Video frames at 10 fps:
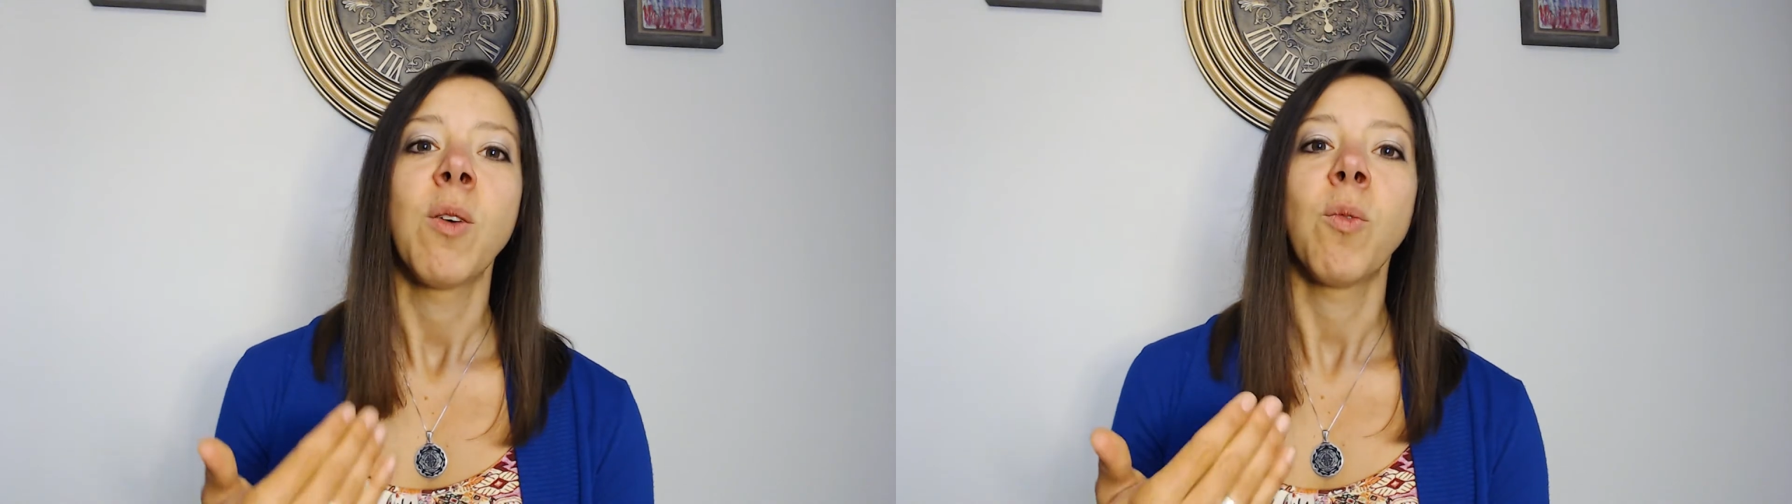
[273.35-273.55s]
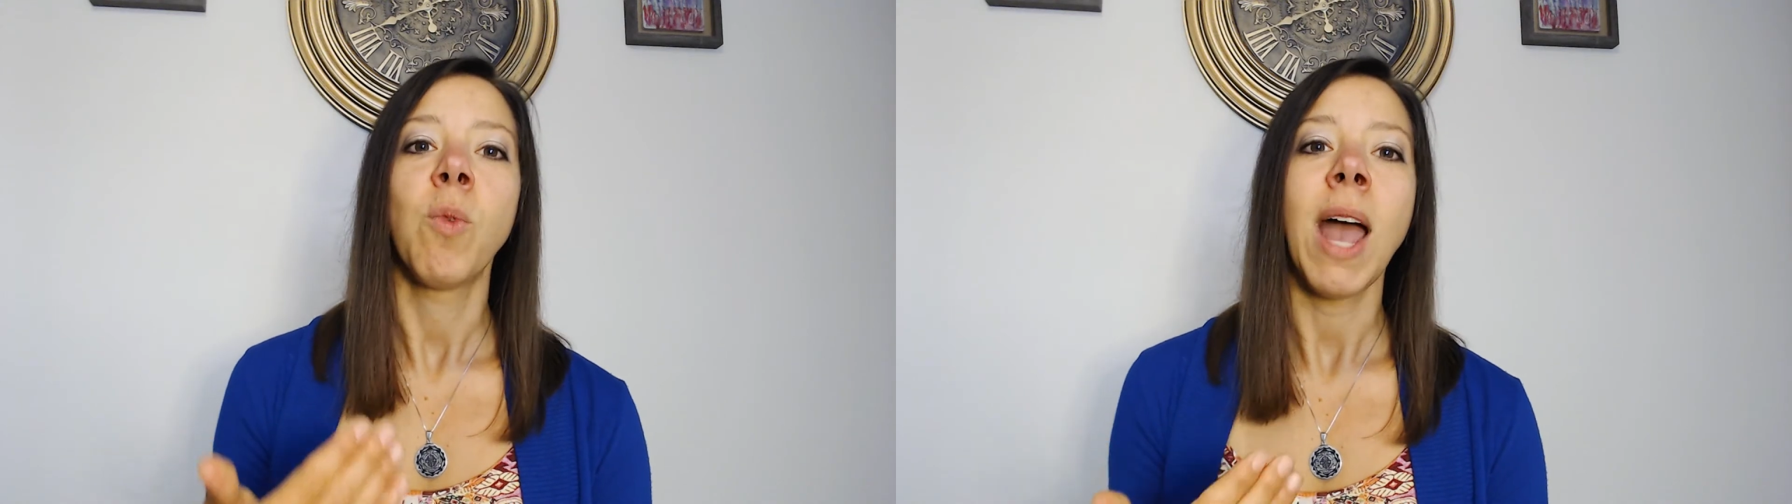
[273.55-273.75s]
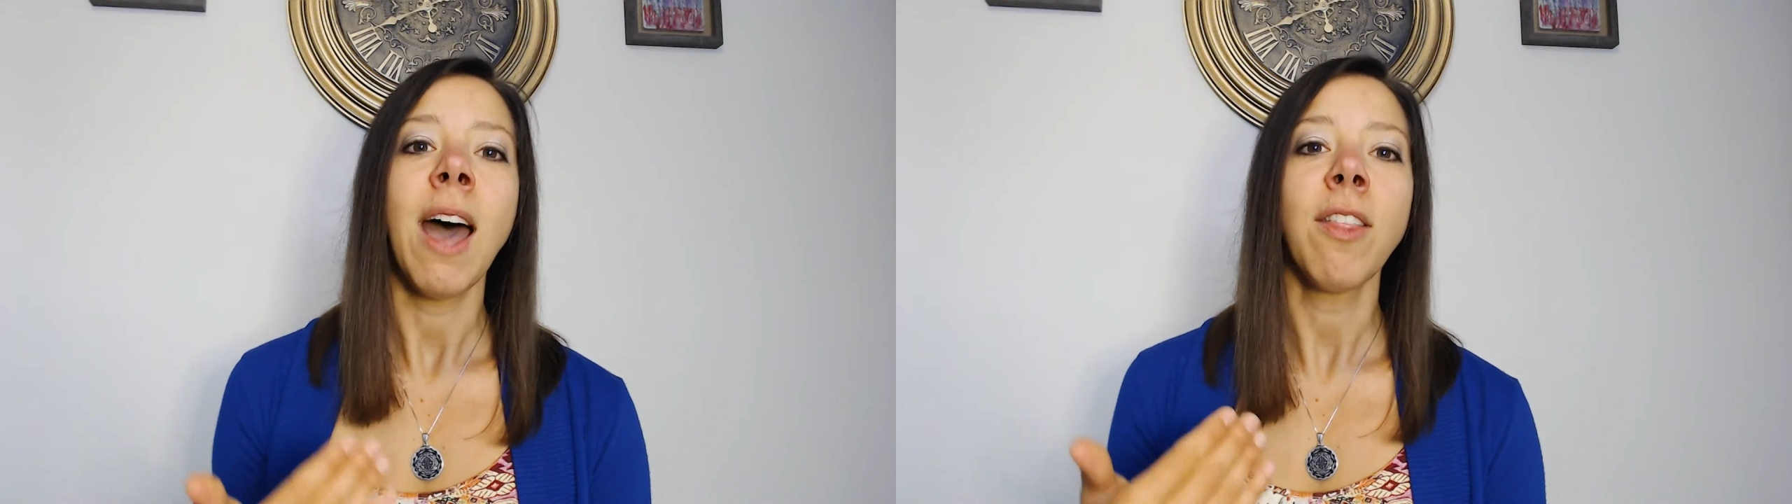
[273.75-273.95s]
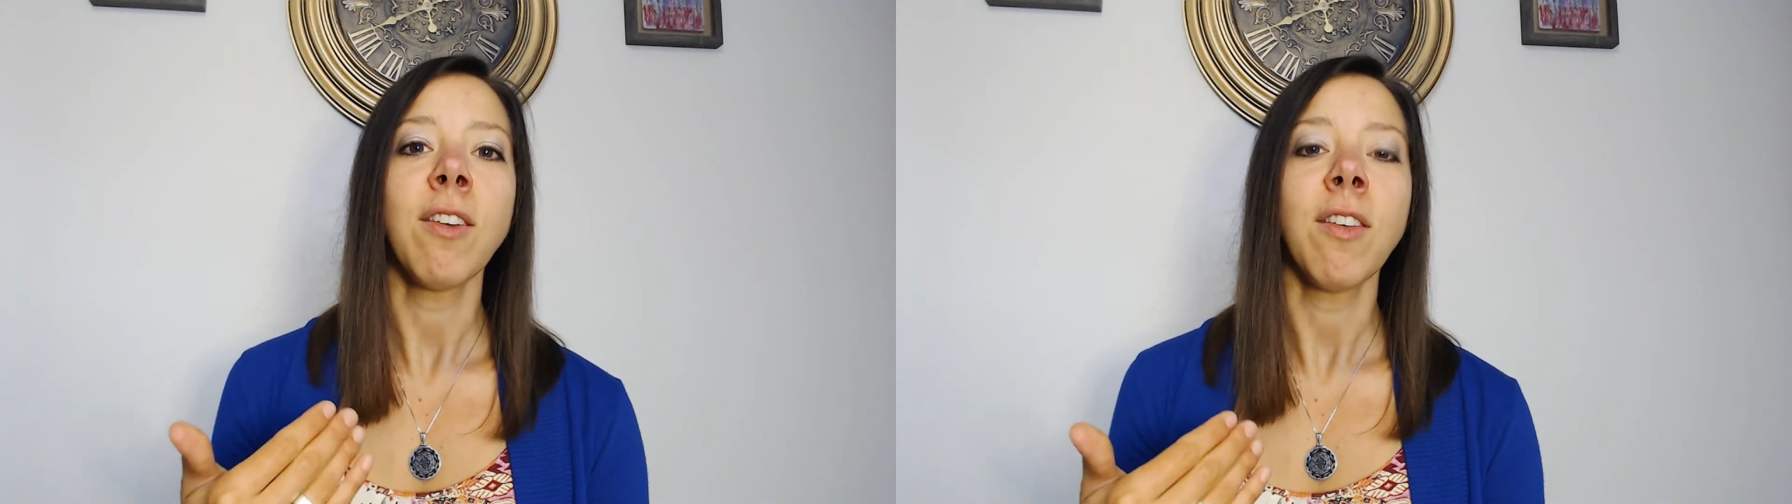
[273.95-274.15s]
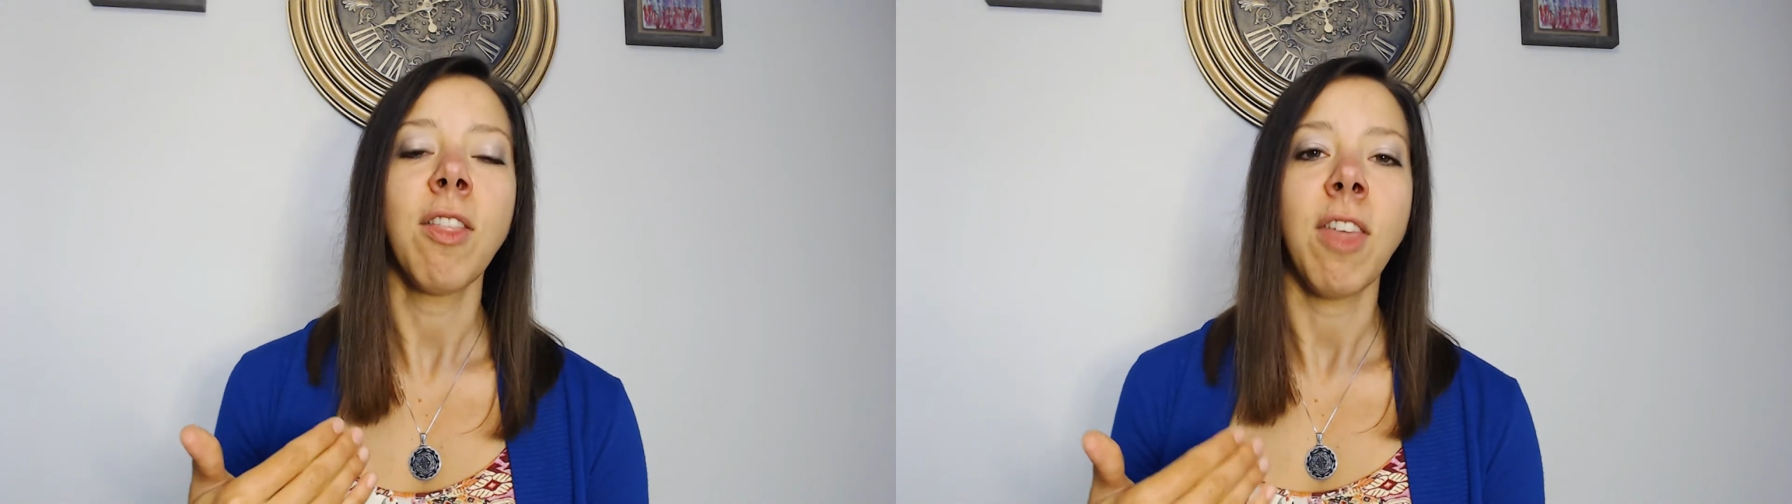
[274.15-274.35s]

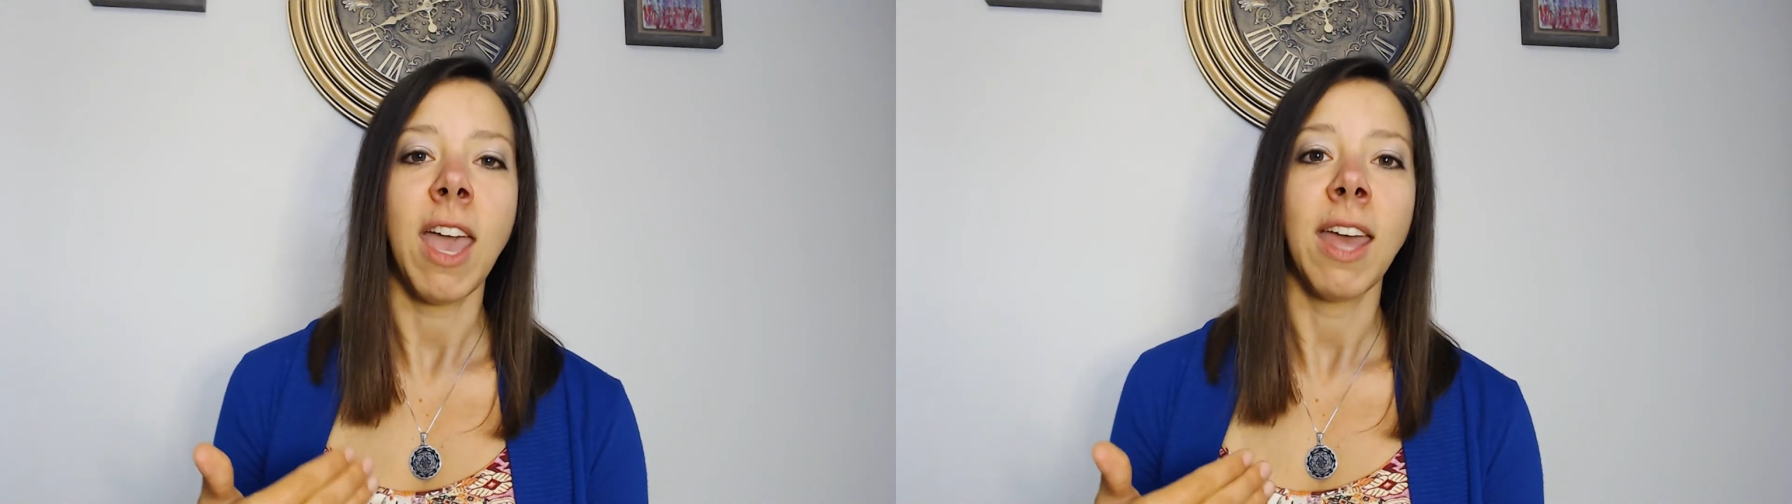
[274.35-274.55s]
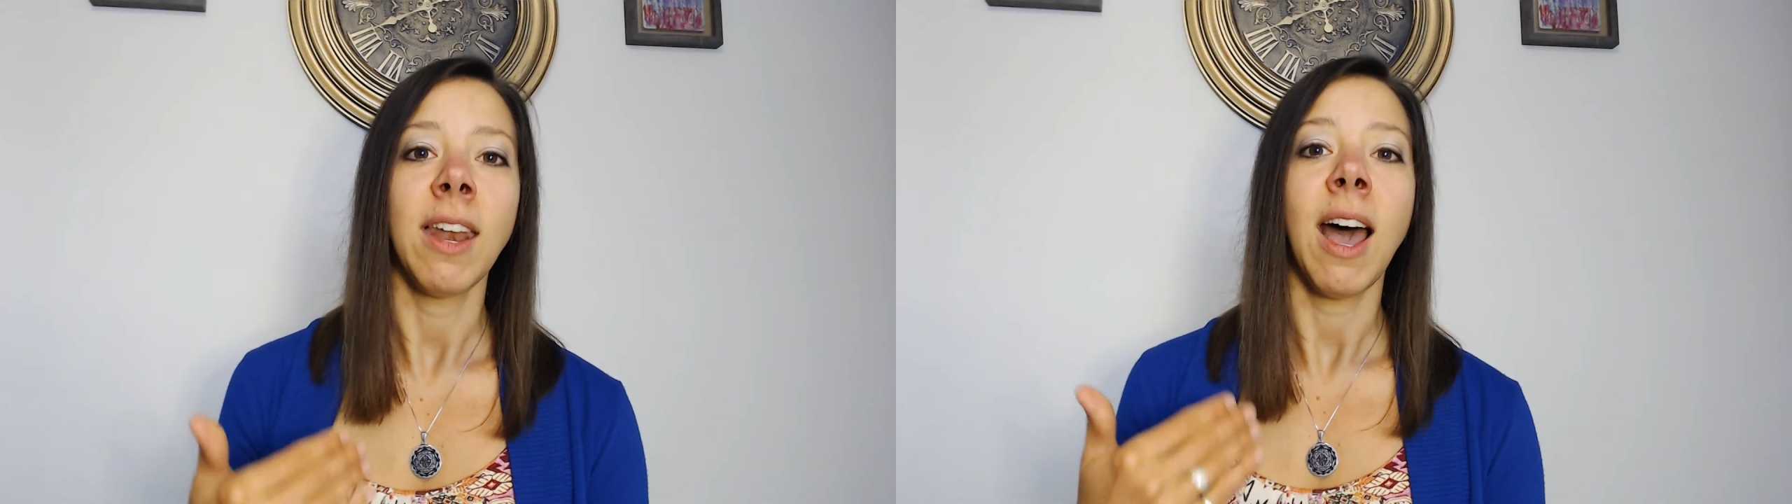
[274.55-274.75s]
rather than